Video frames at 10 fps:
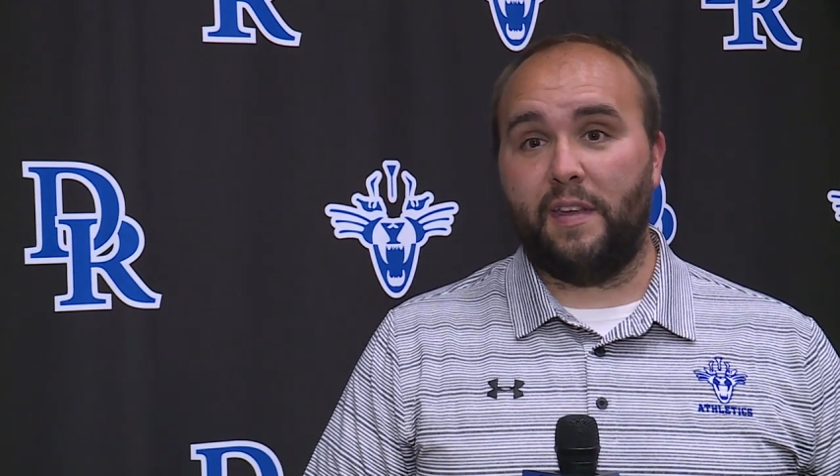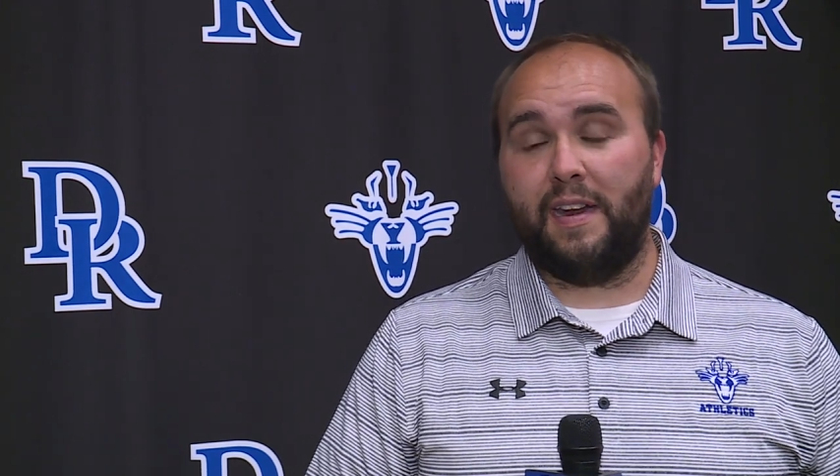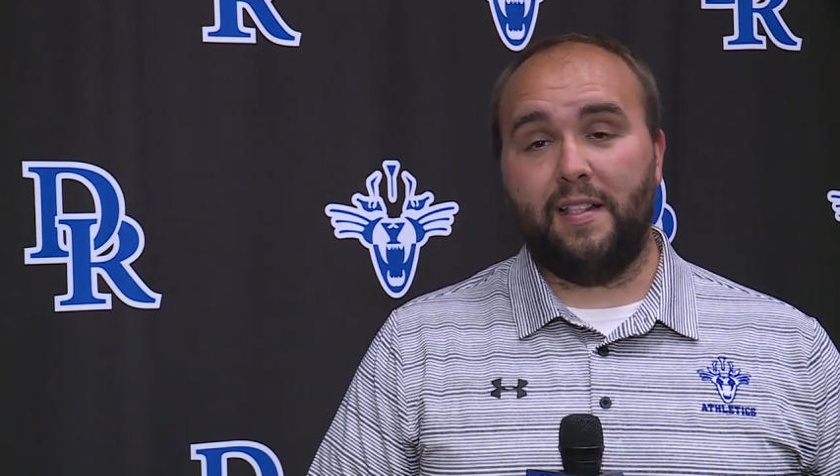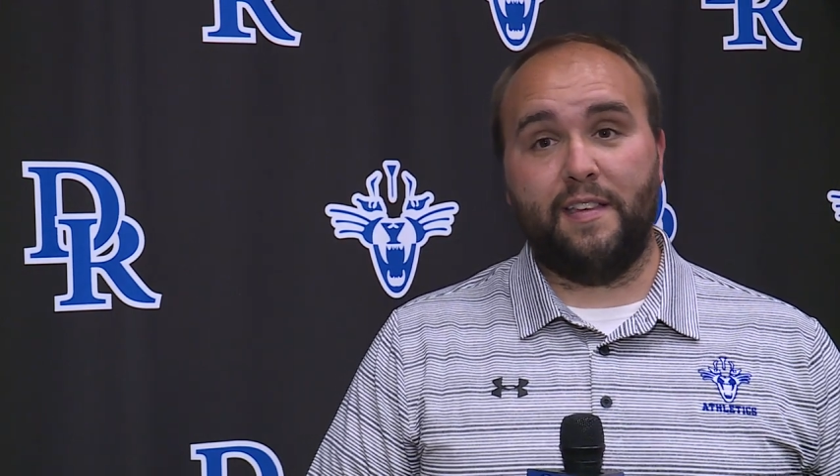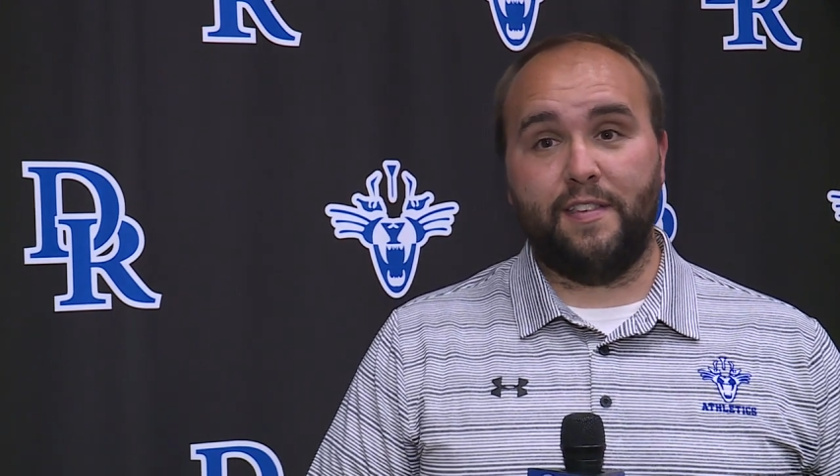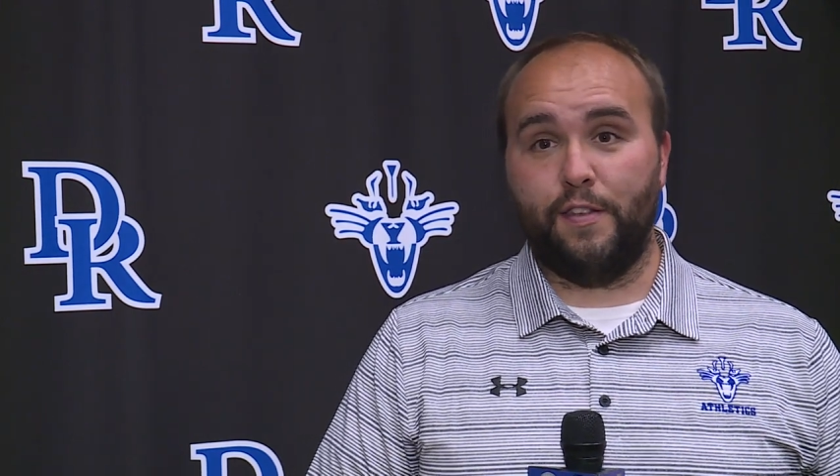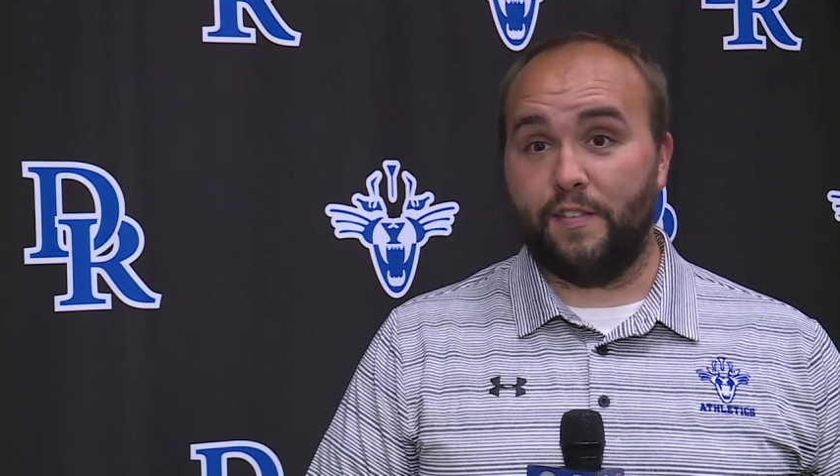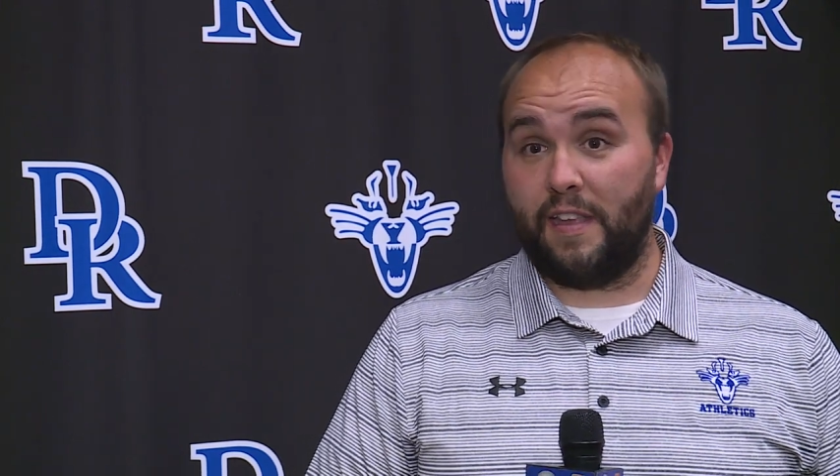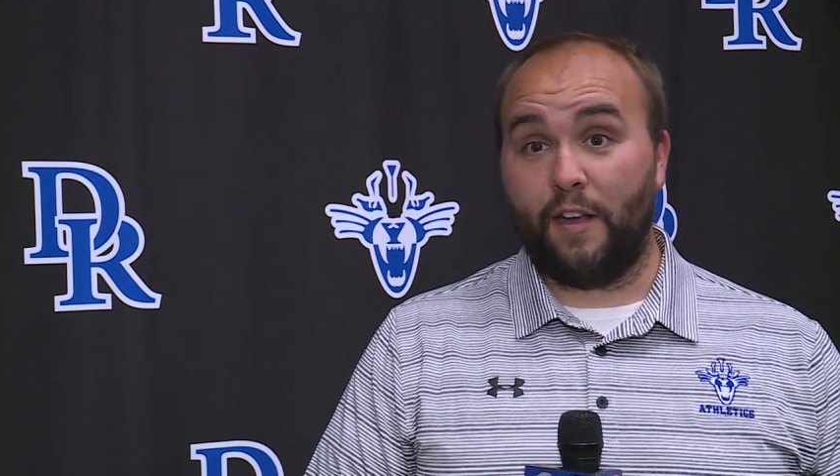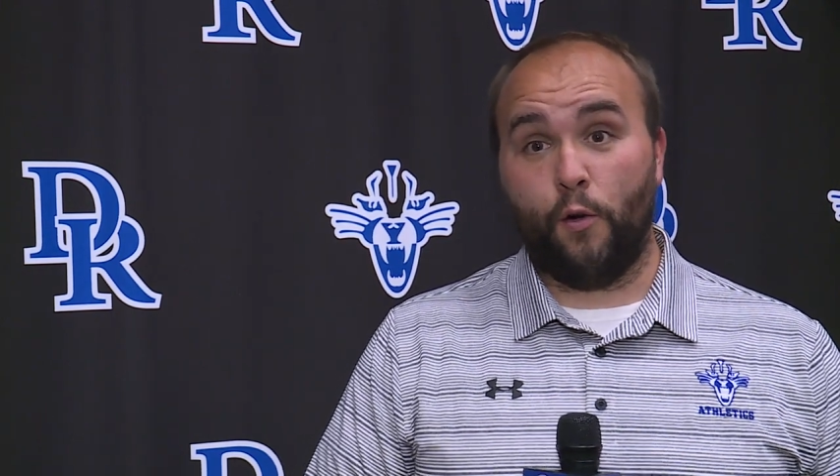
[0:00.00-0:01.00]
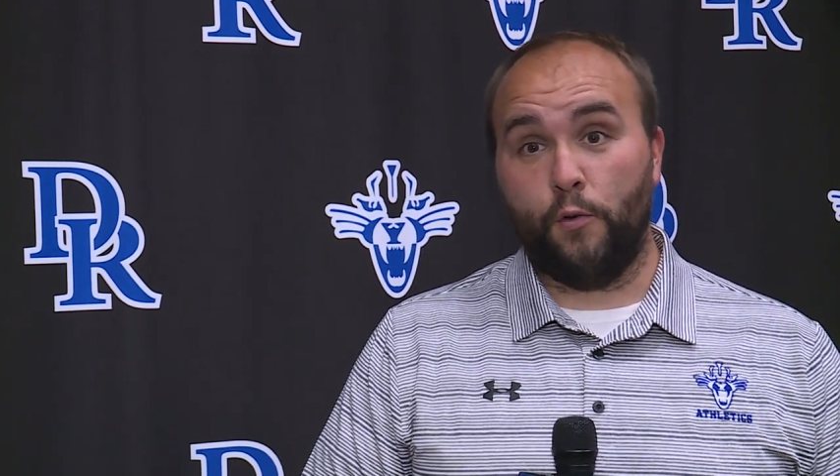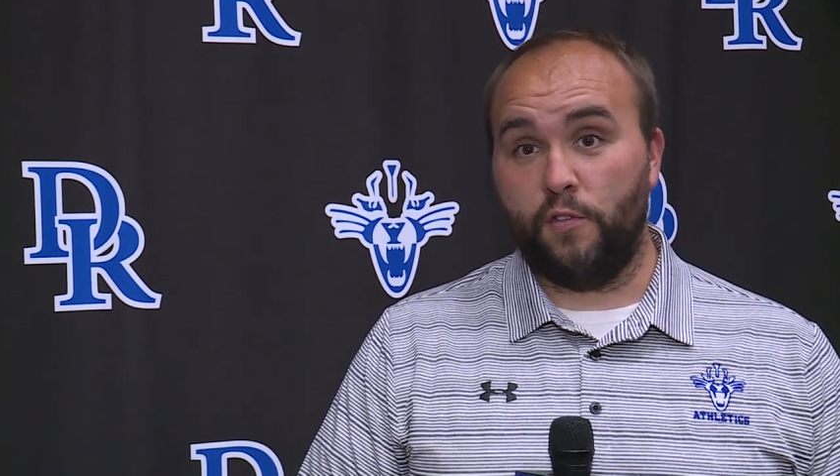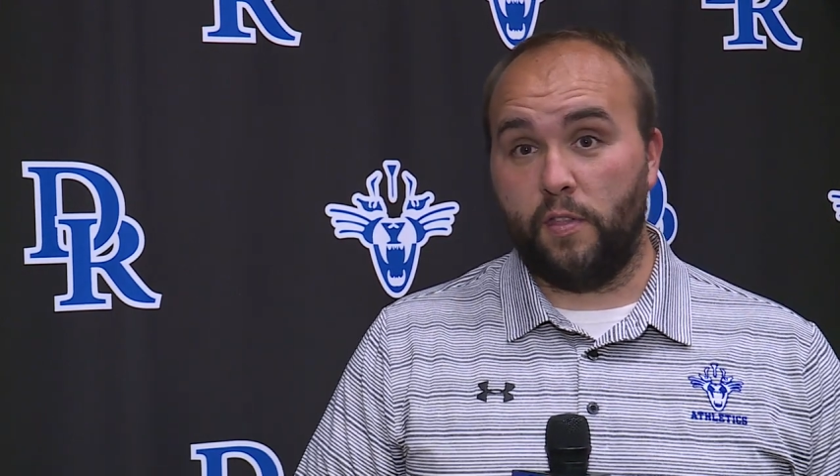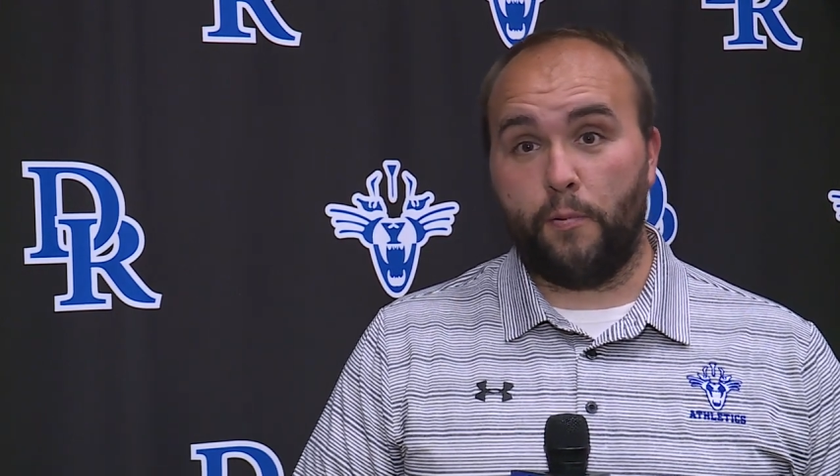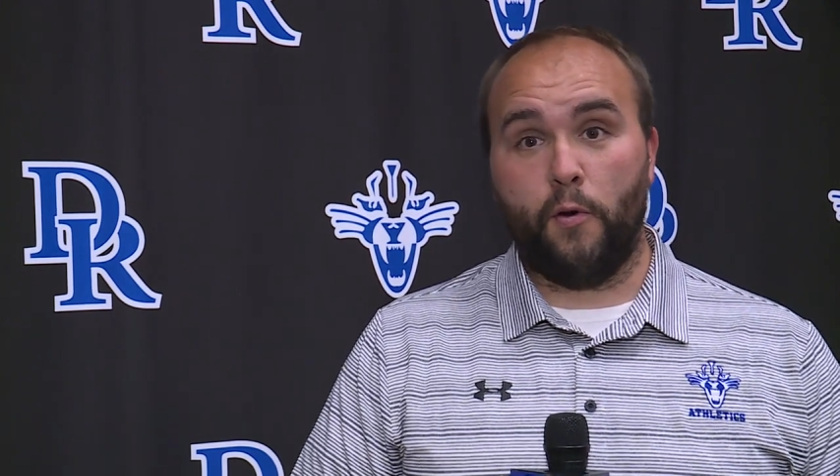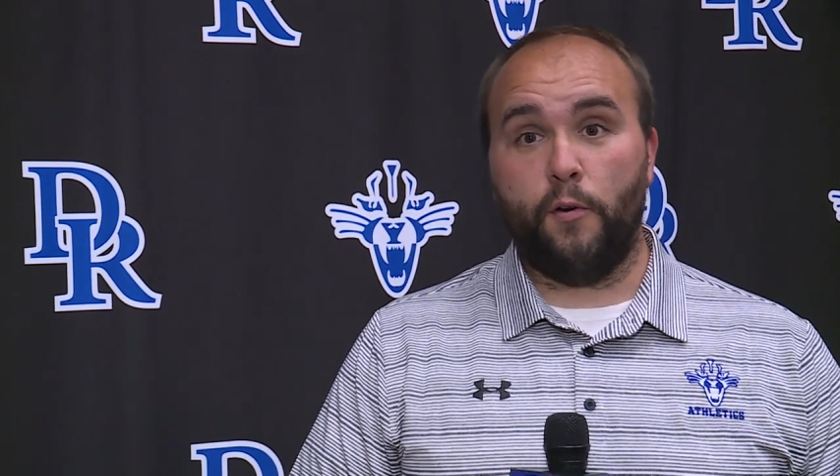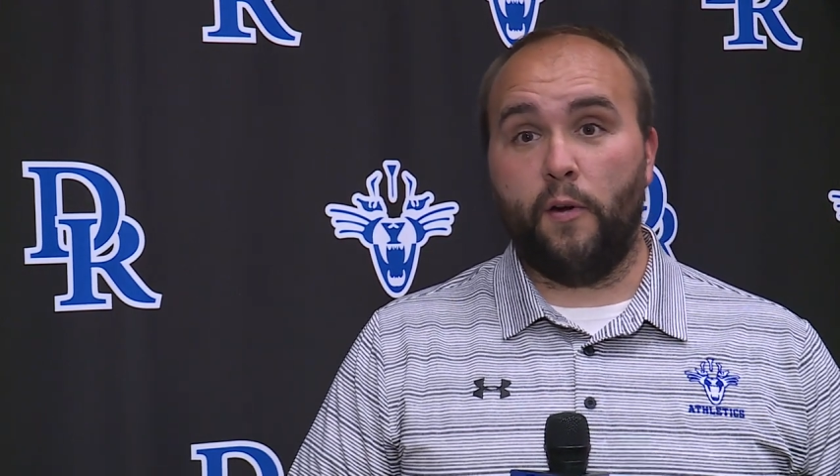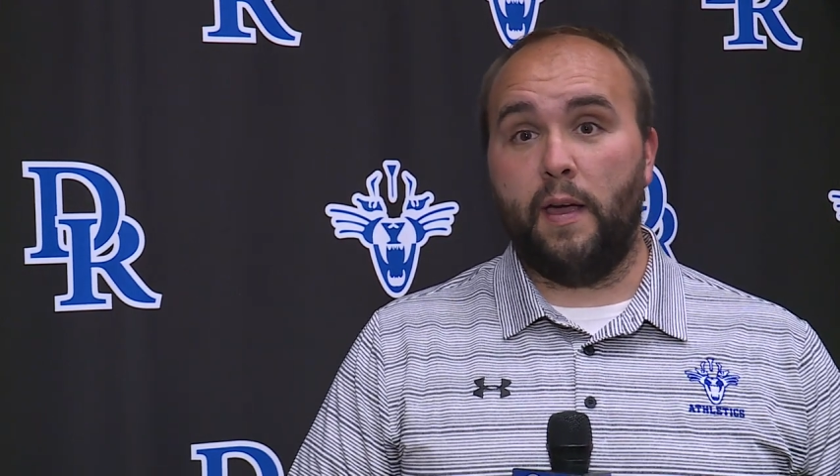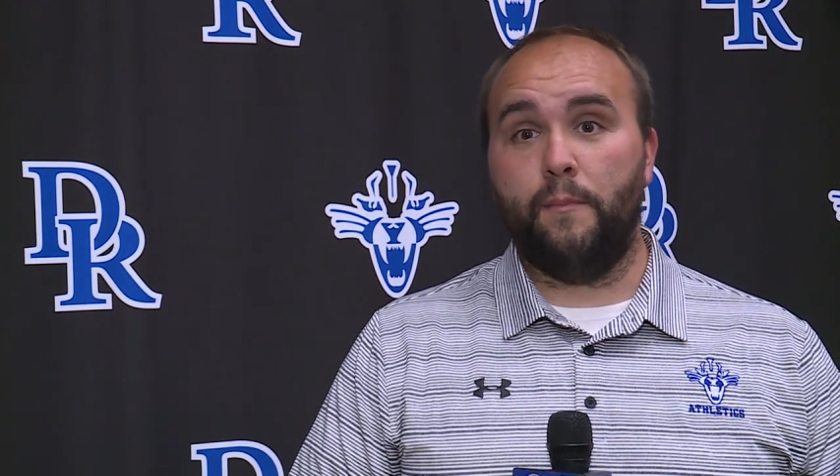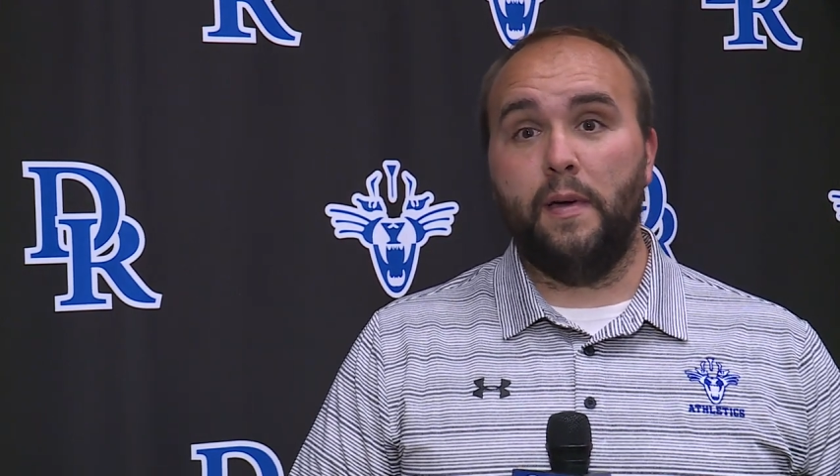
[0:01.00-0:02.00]
I need to listen to the stakeholders in the
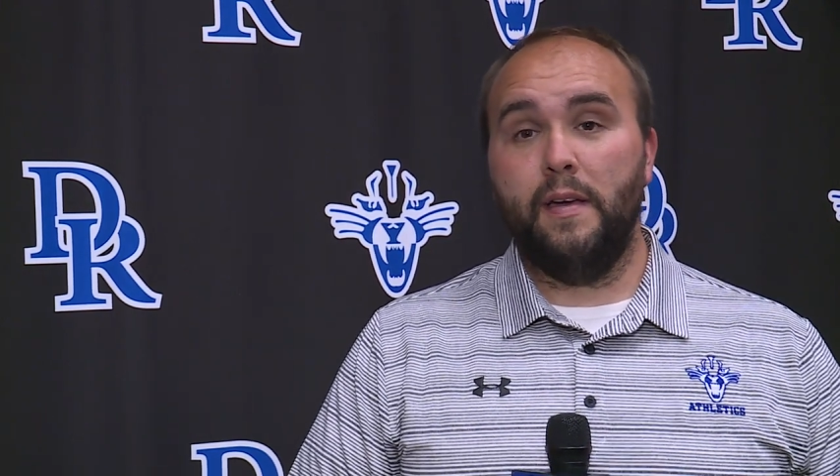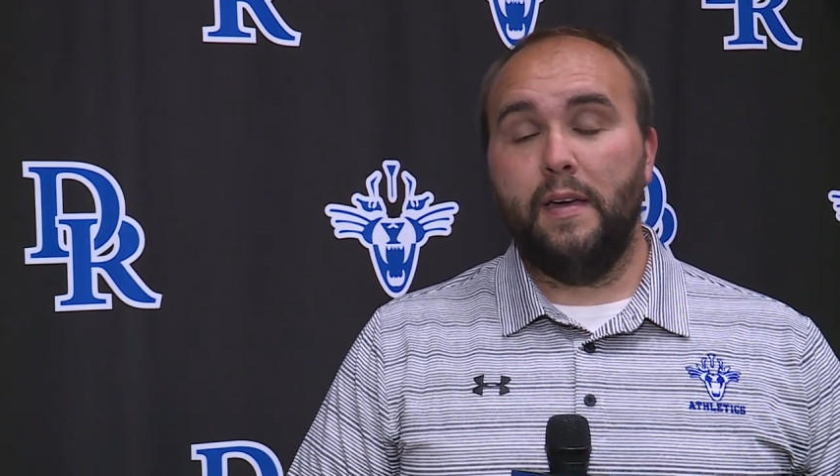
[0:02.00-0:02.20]
program.